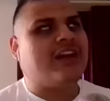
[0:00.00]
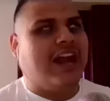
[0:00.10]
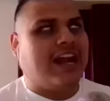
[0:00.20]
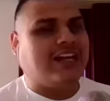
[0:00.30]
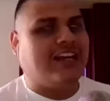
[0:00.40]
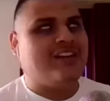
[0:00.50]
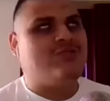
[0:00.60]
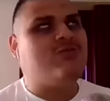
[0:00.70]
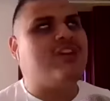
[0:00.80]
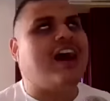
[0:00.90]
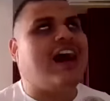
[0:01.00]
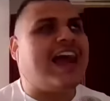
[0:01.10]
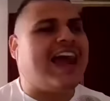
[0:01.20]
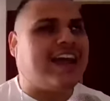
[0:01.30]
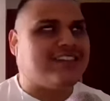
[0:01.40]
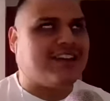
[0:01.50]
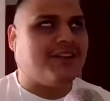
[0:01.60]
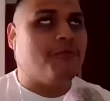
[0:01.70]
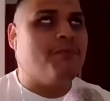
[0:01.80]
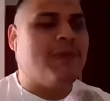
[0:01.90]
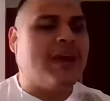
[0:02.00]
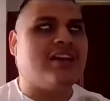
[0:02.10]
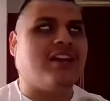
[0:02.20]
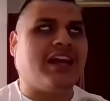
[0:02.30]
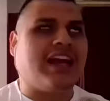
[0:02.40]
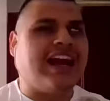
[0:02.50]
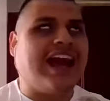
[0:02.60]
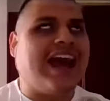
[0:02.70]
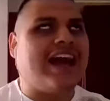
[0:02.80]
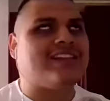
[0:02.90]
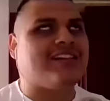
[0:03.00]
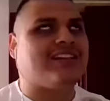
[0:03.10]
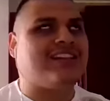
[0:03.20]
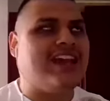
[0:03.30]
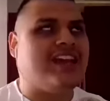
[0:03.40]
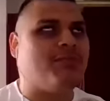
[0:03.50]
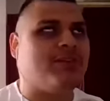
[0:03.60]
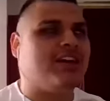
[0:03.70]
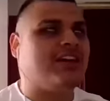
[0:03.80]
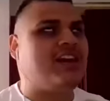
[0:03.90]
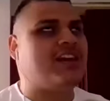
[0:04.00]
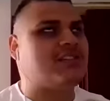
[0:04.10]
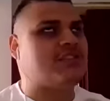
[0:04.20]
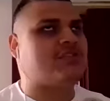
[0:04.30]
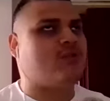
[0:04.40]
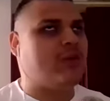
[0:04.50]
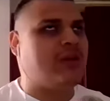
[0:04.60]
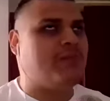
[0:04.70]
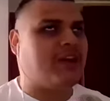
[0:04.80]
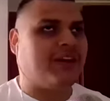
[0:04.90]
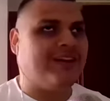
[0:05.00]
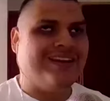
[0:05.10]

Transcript: And I kid you not, I had to make like I had to take him kicking and screaming.